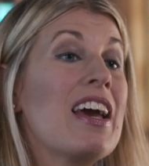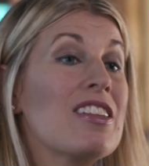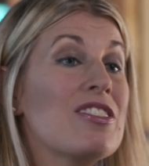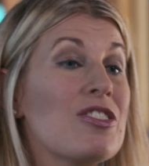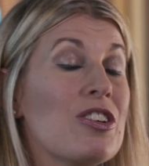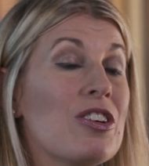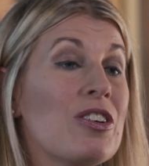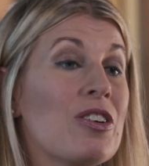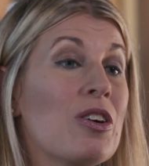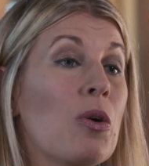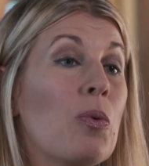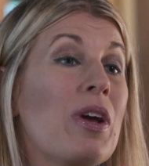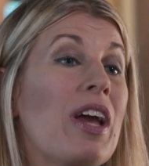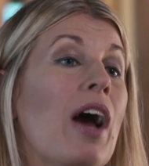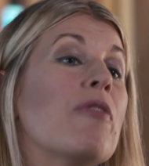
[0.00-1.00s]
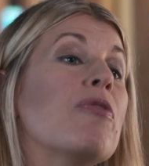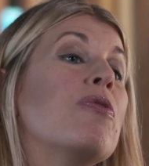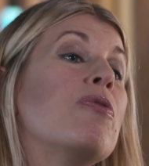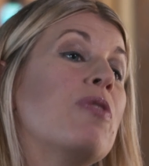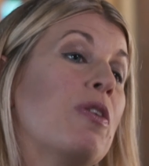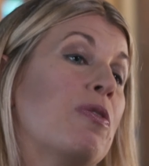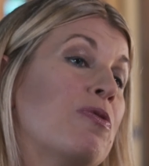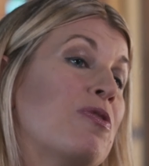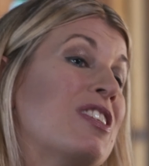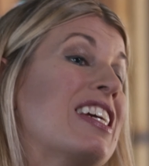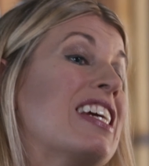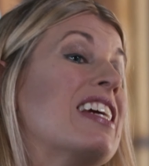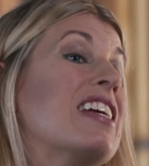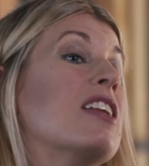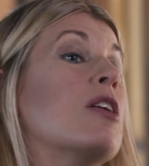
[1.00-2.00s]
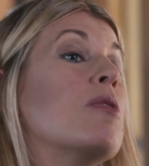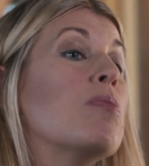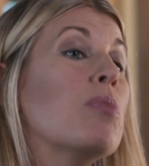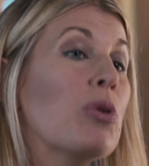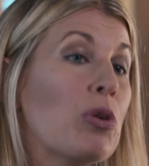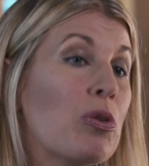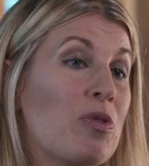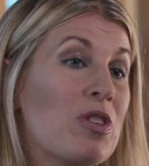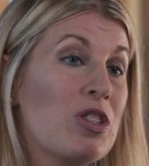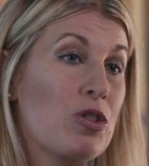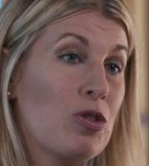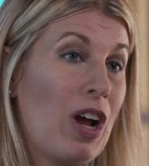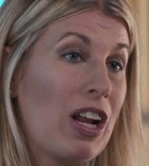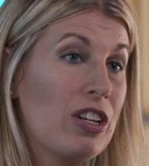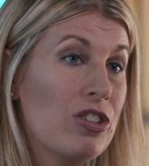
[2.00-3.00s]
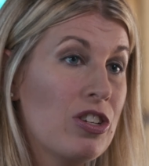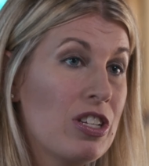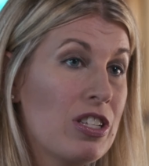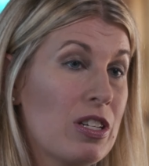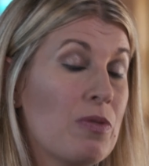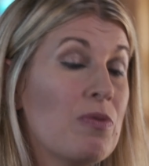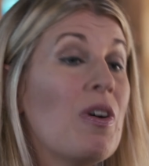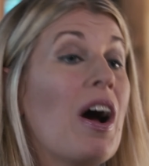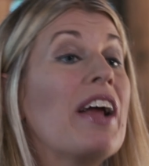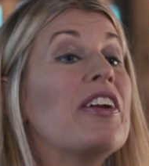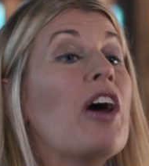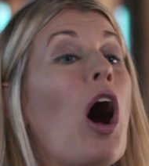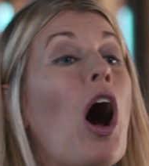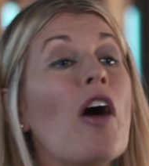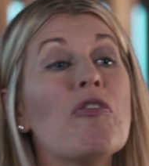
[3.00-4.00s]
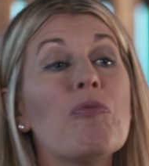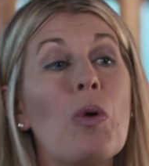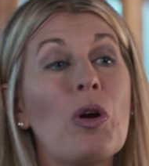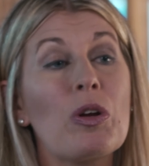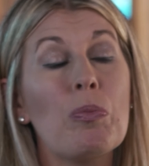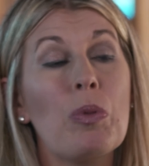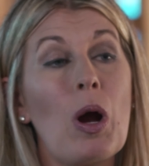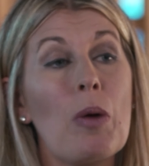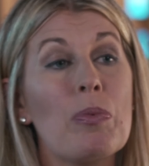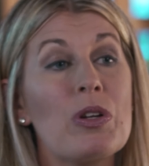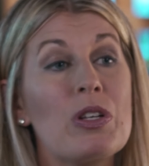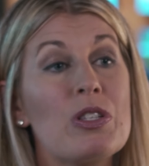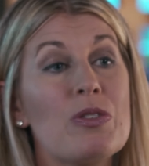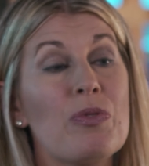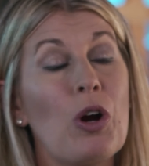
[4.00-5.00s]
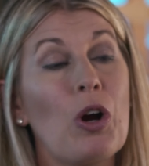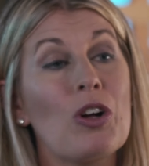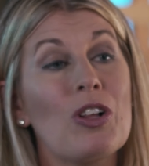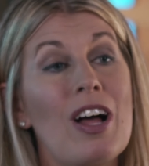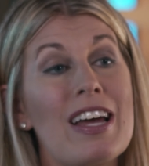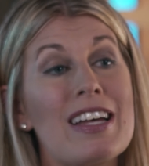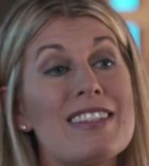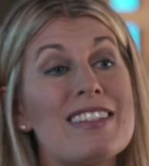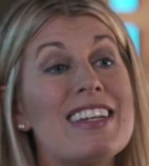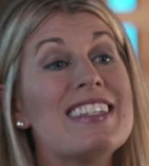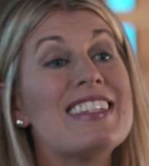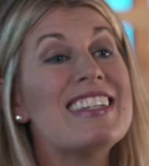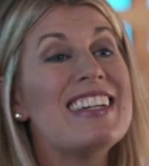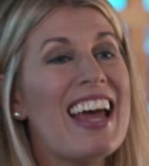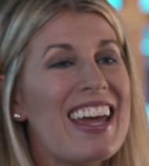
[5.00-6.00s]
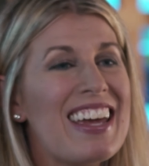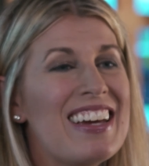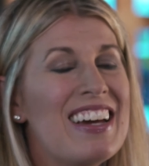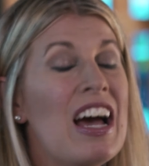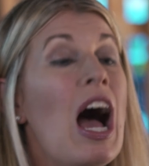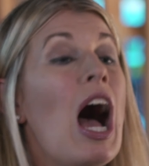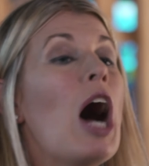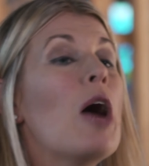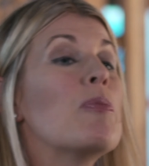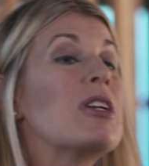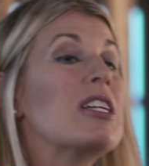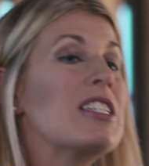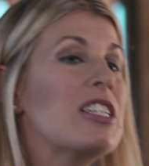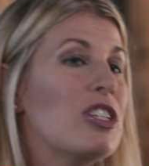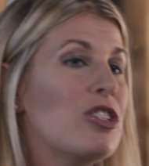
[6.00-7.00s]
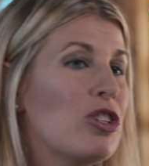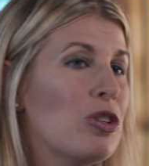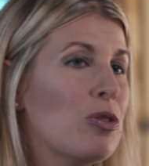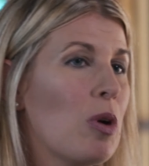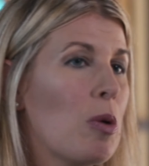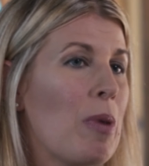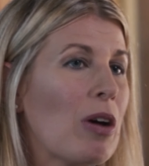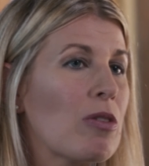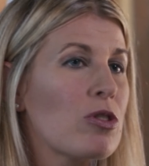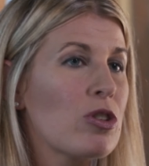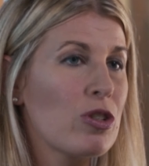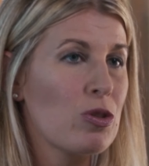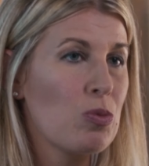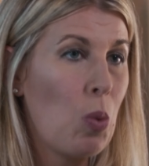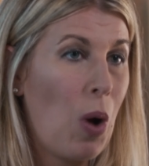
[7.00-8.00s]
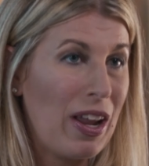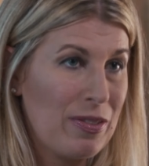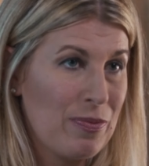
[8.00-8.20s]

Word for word: The answer? We have 15 proven strategies to find off-market properties for our clients. And today, I'm going to teach you about just